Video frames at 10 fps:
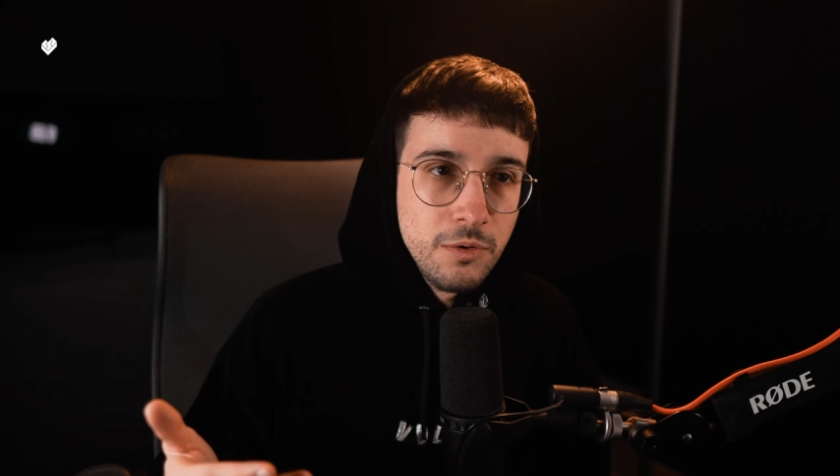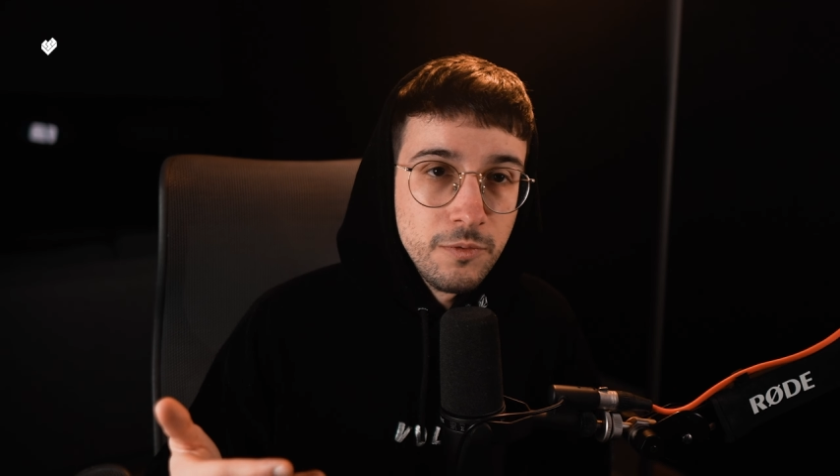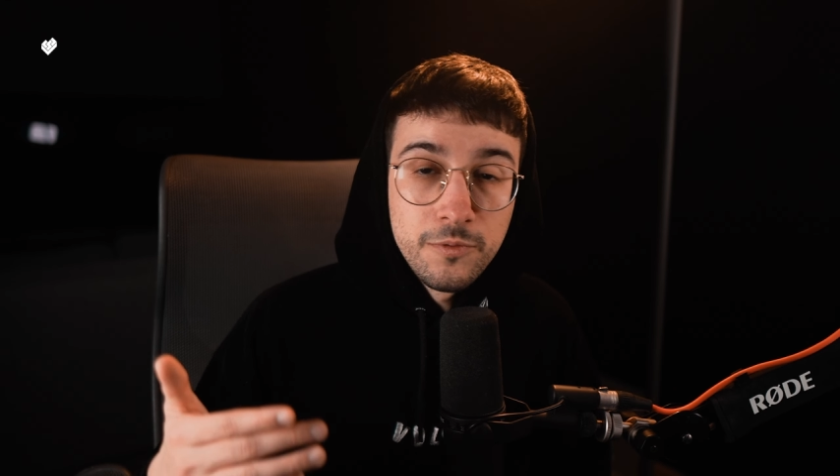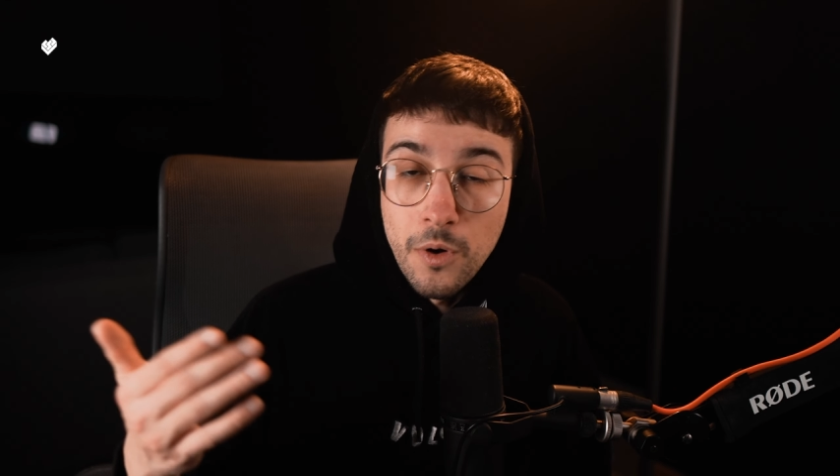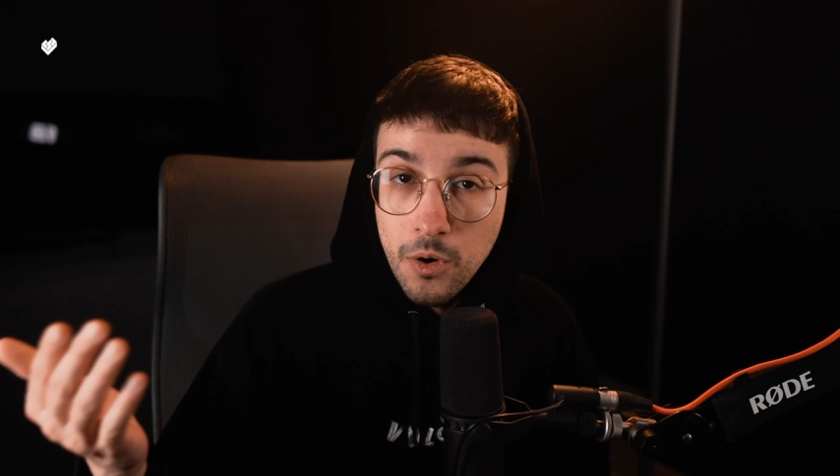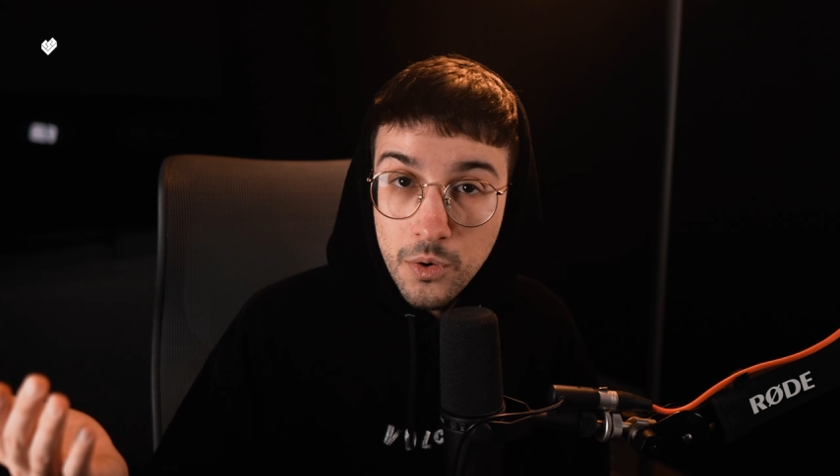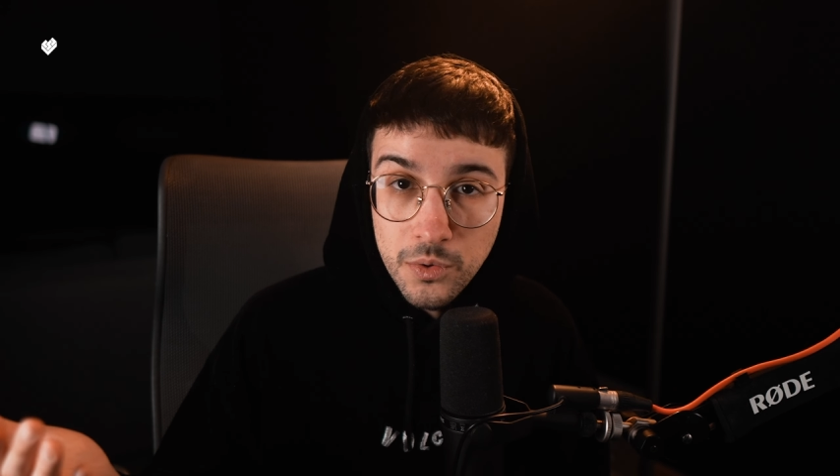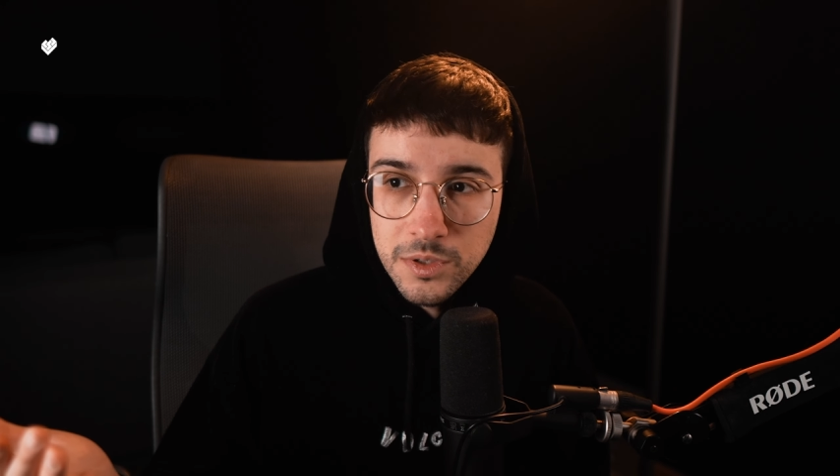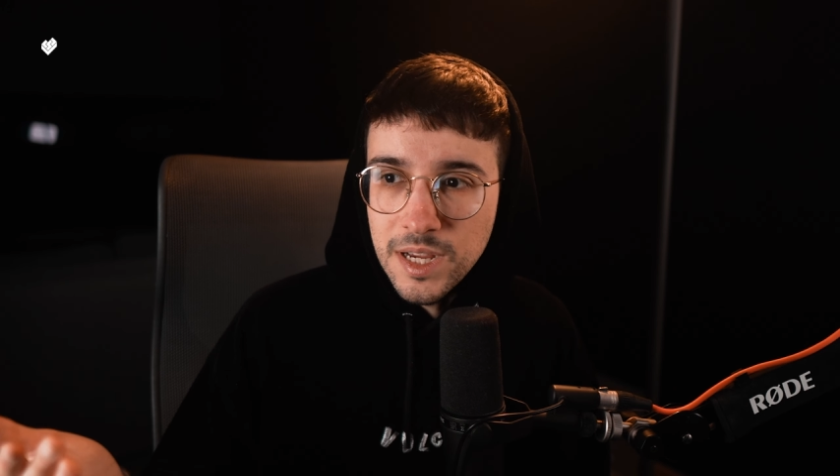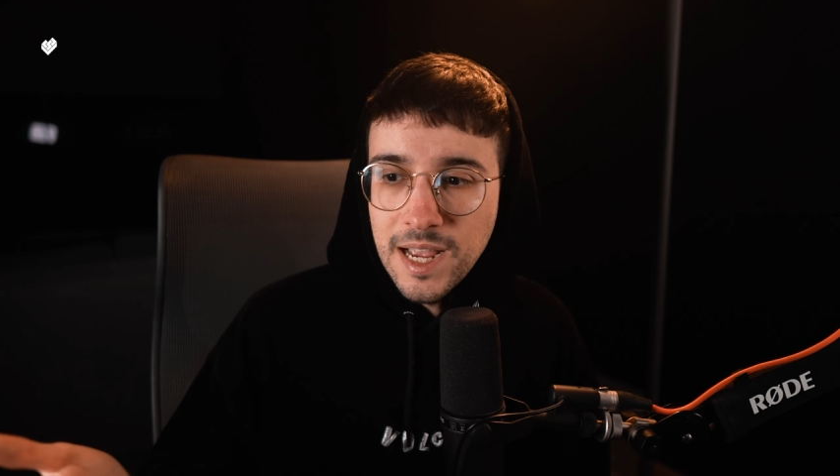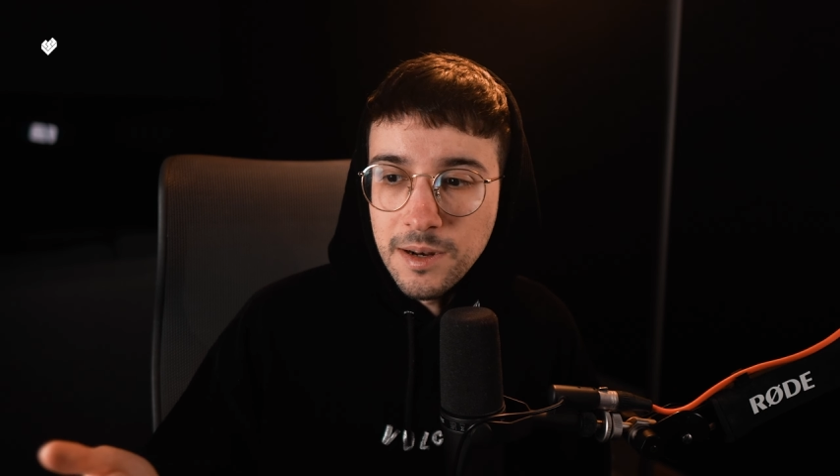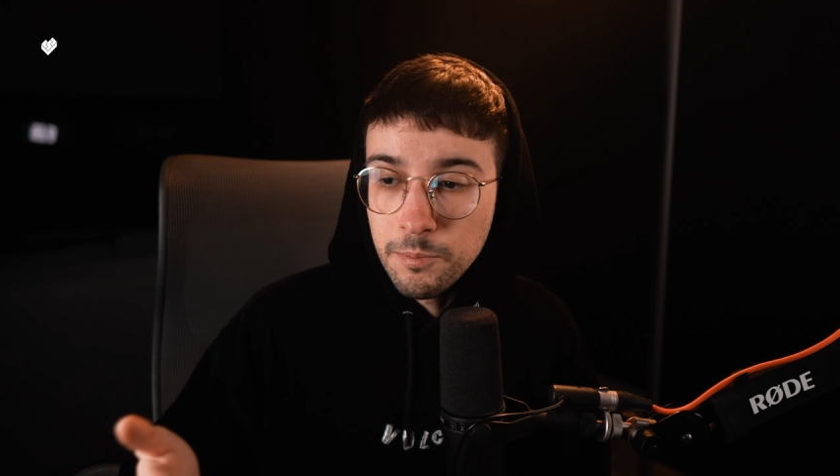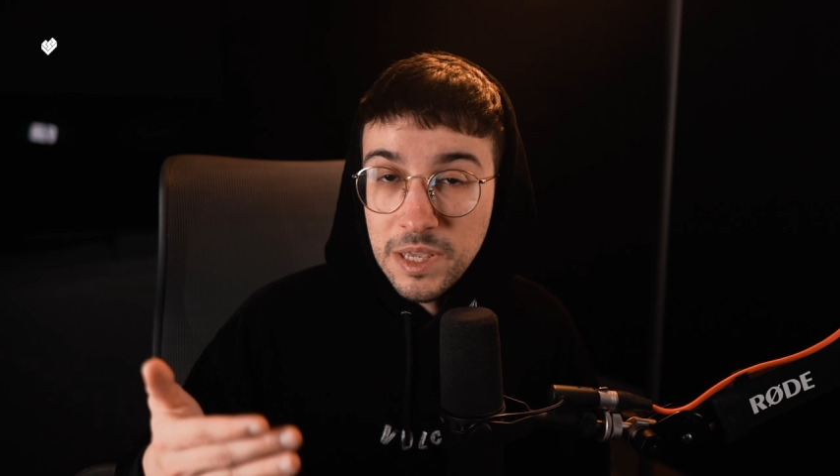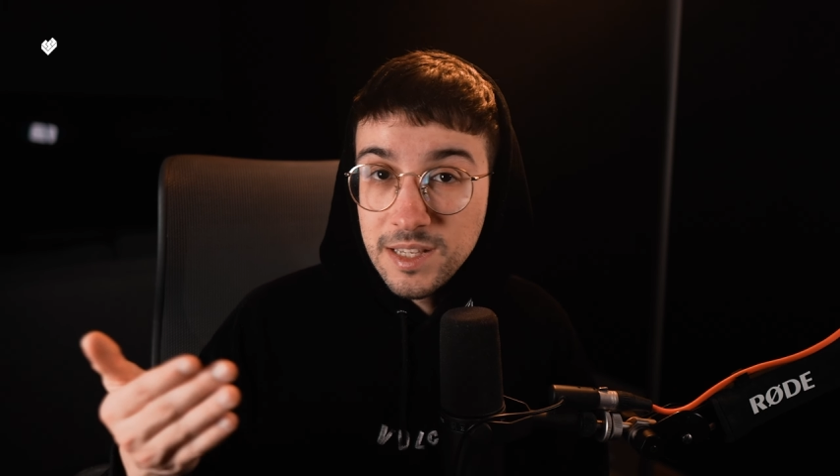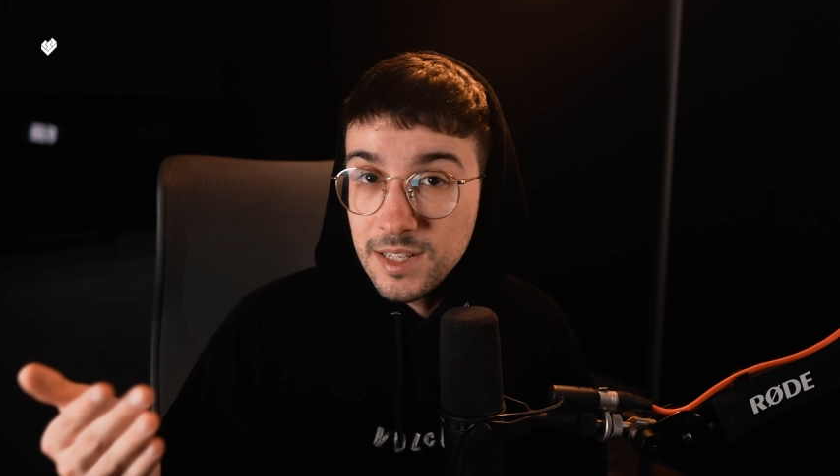phones and
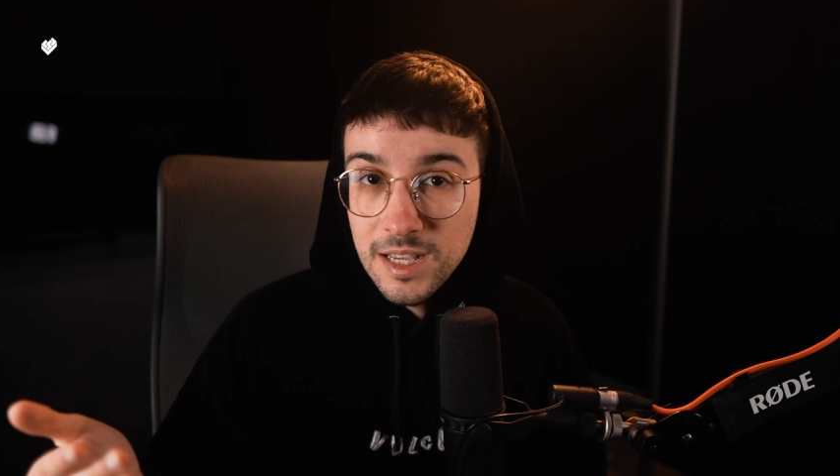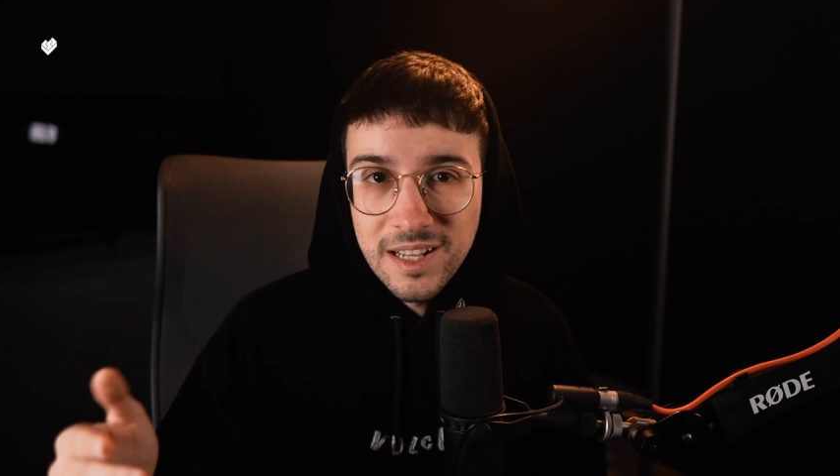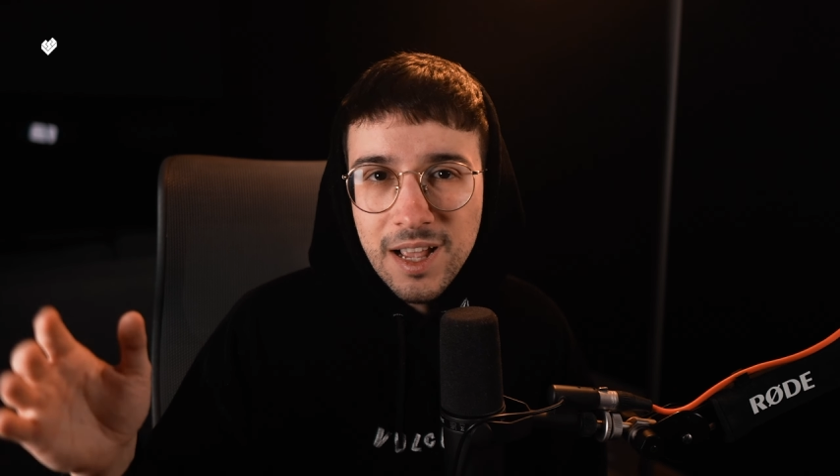PC,